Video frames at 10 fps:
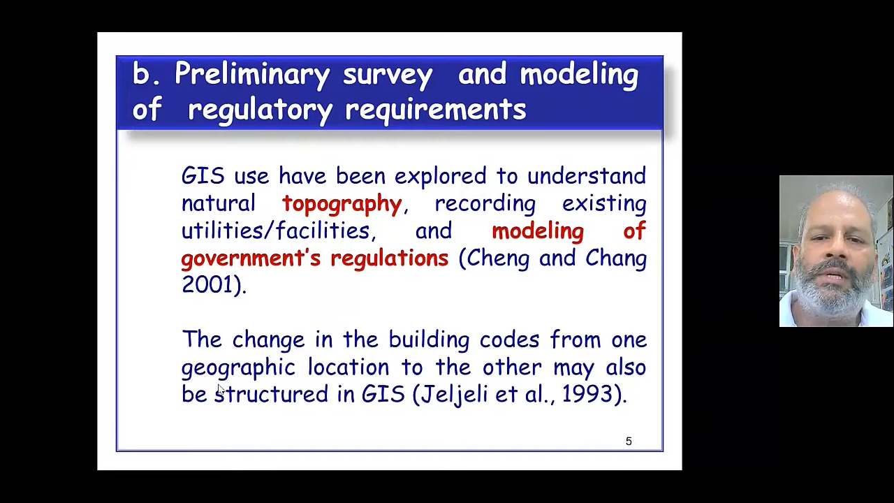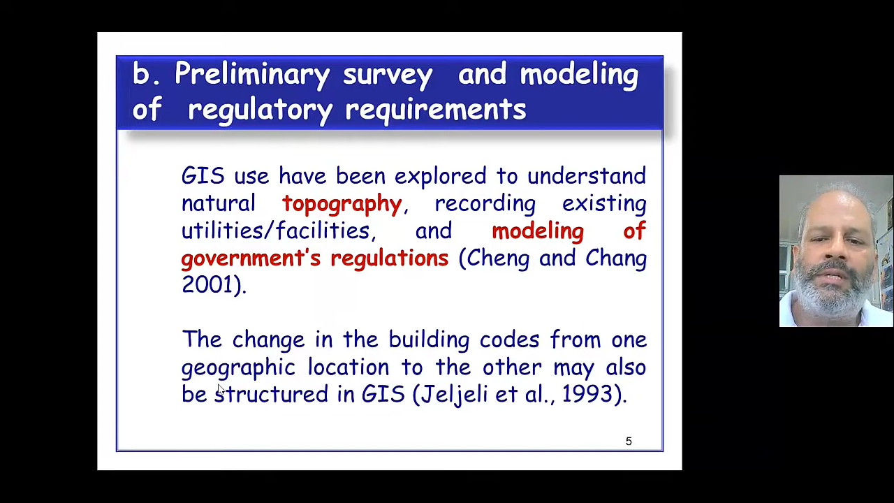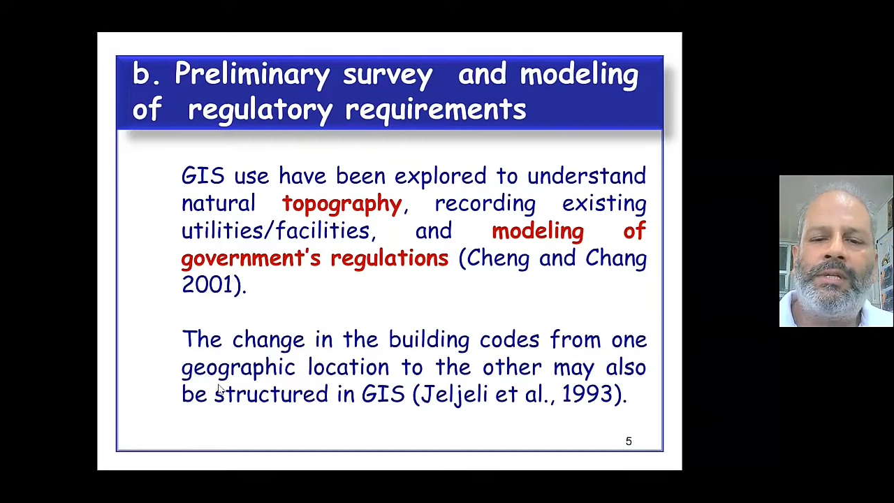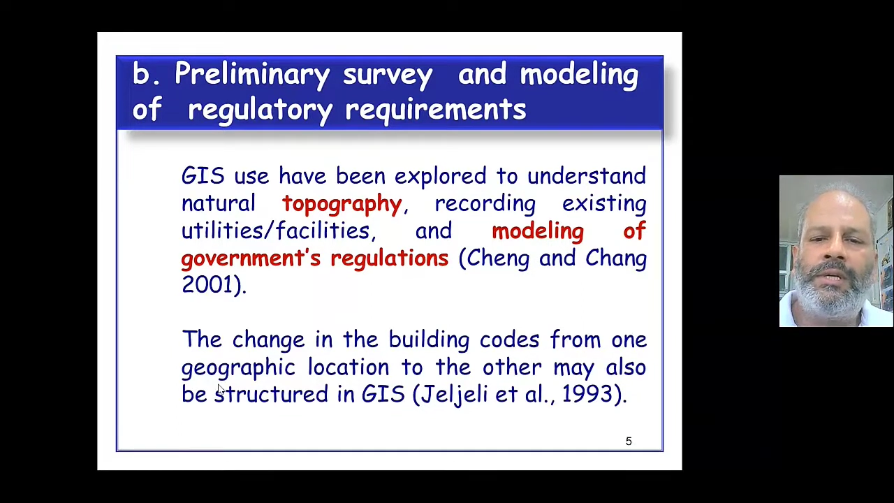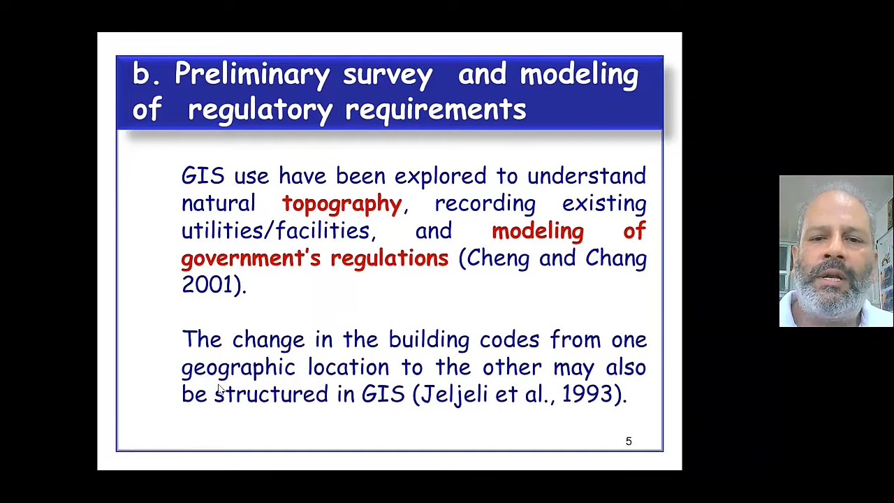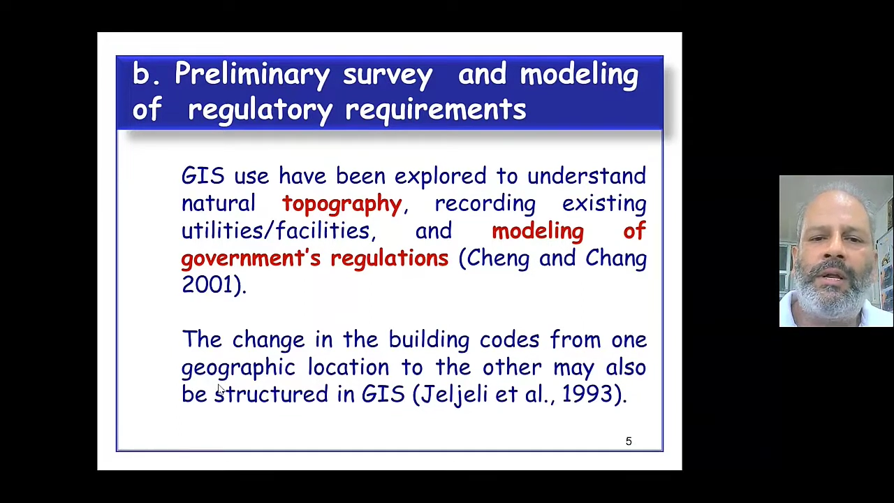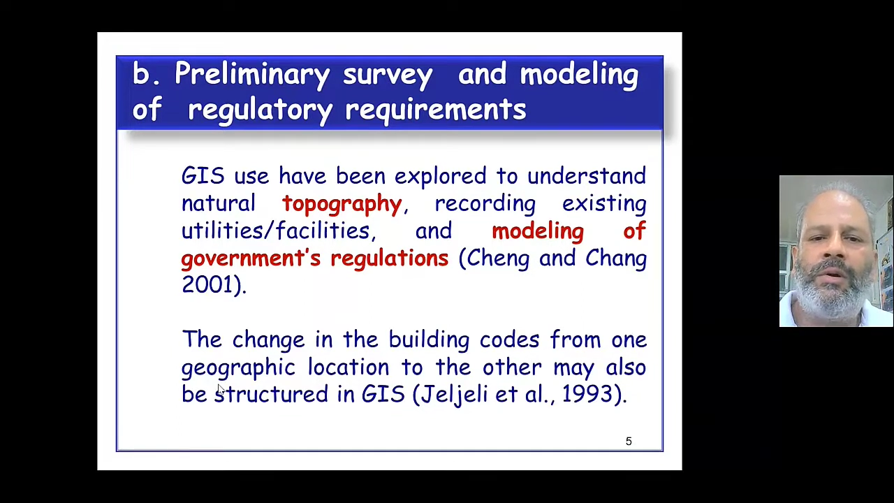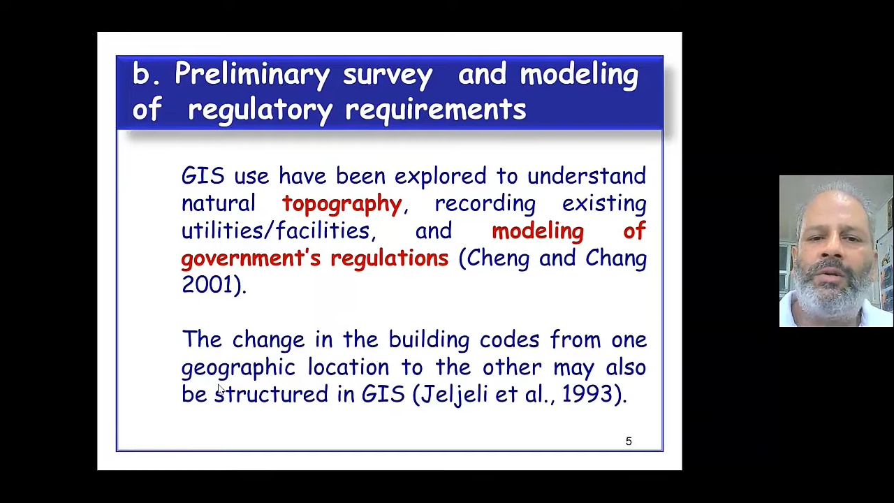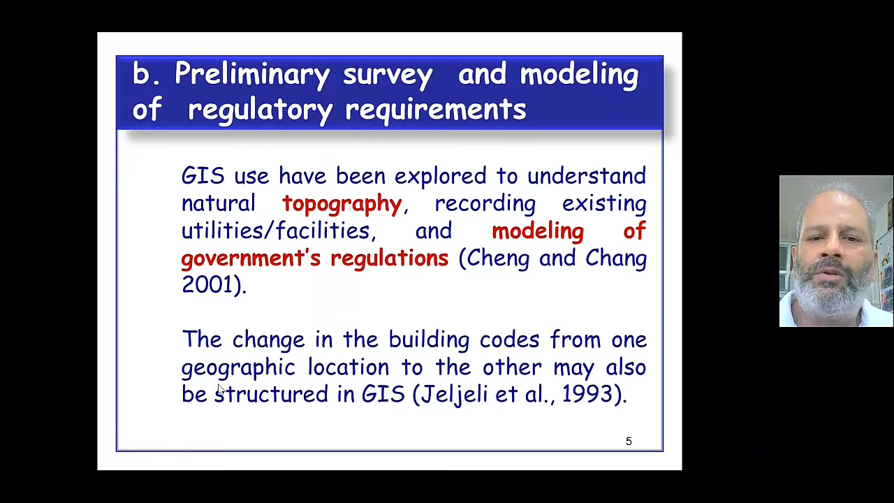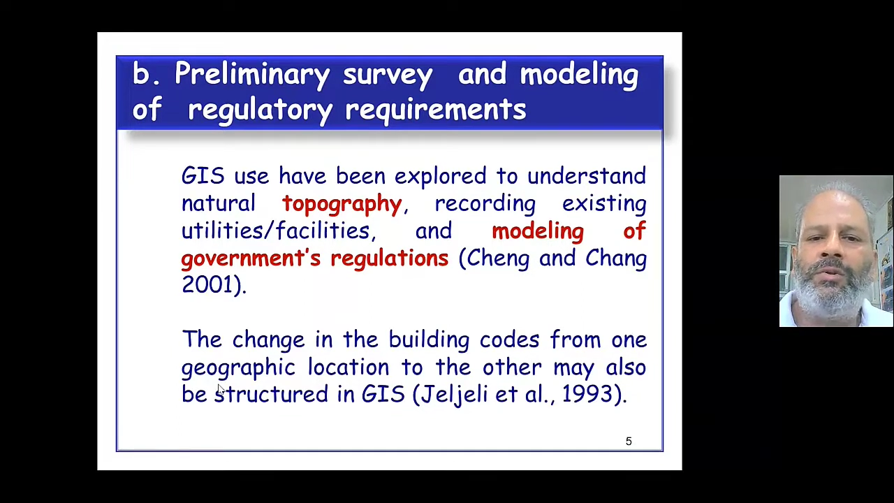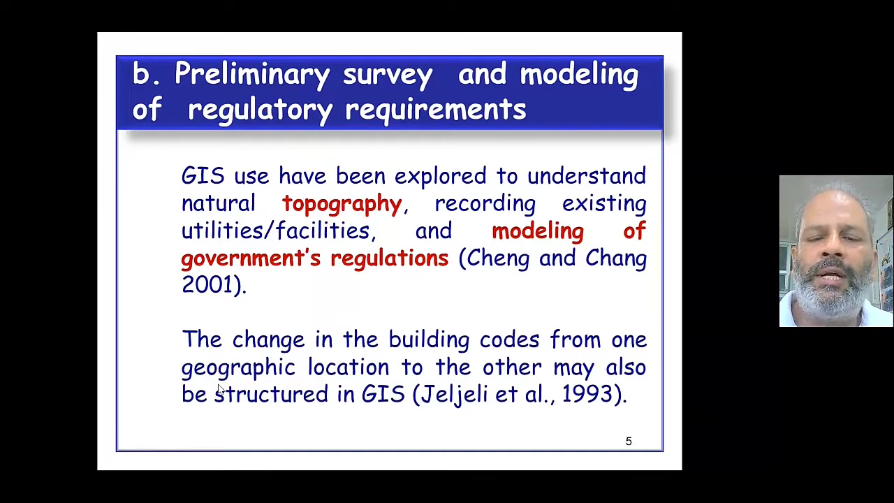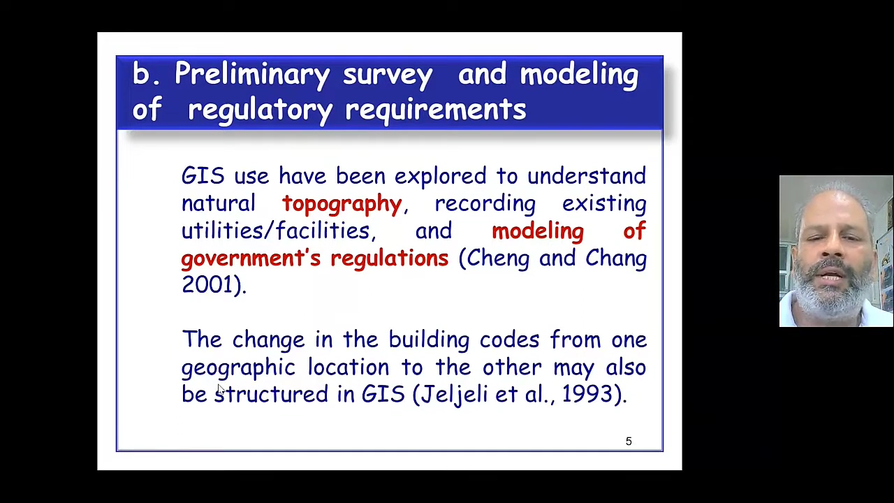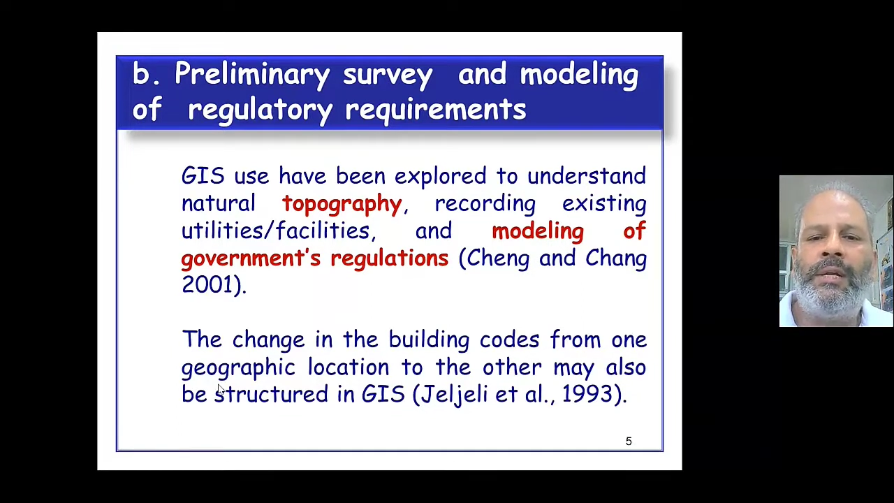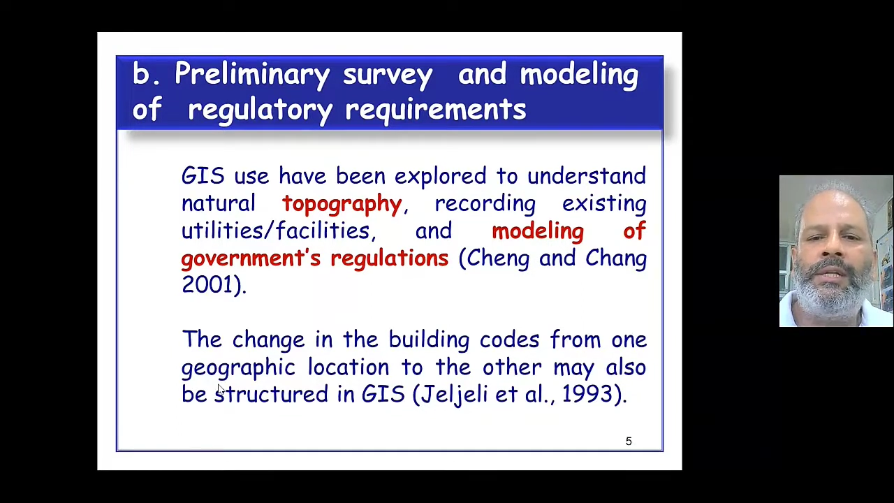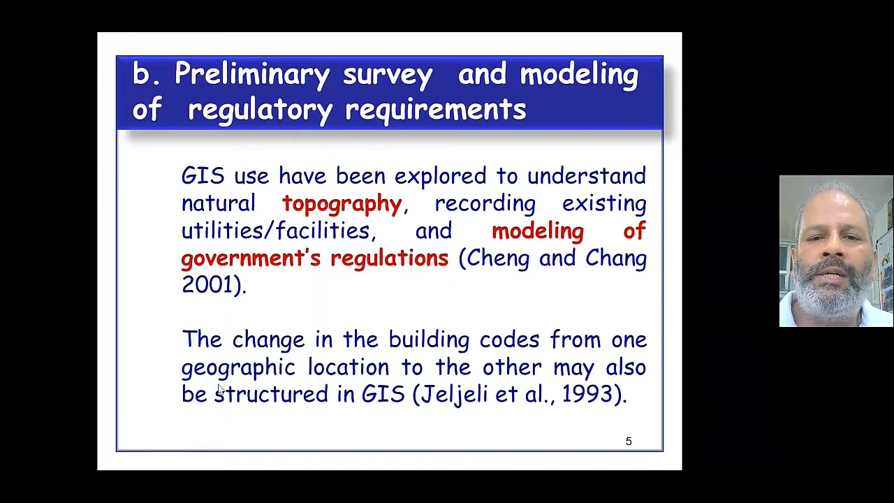discussed earlier
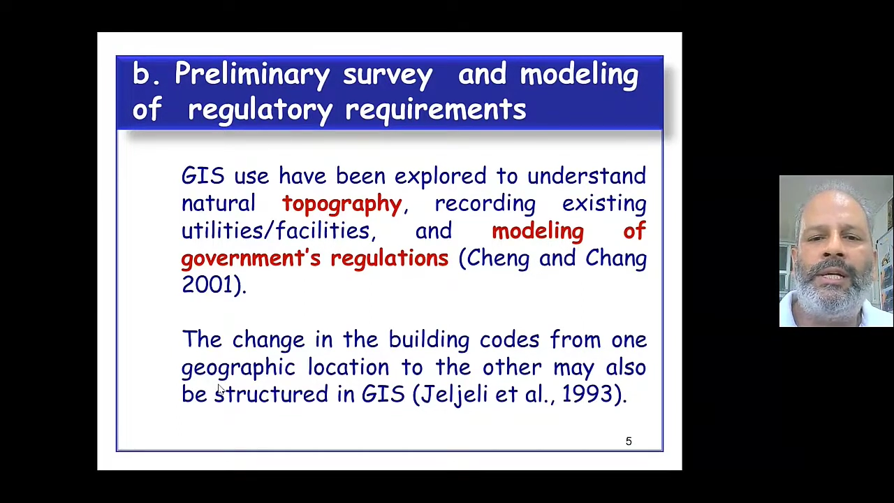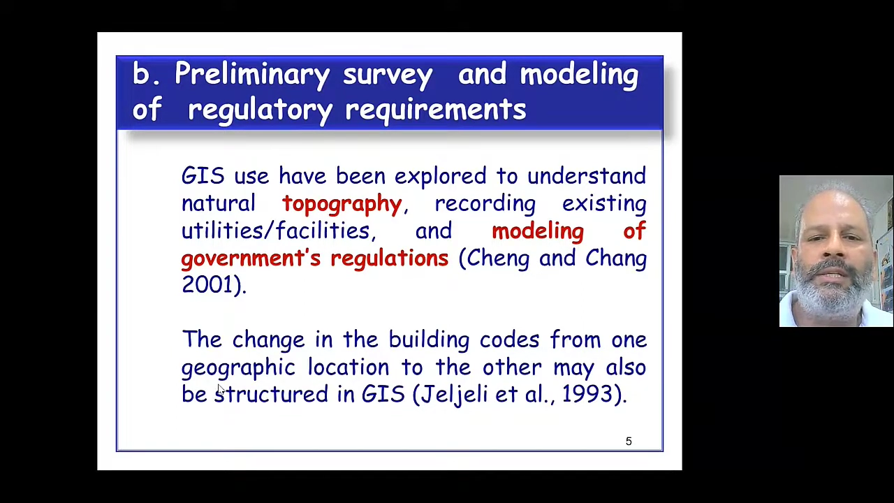also that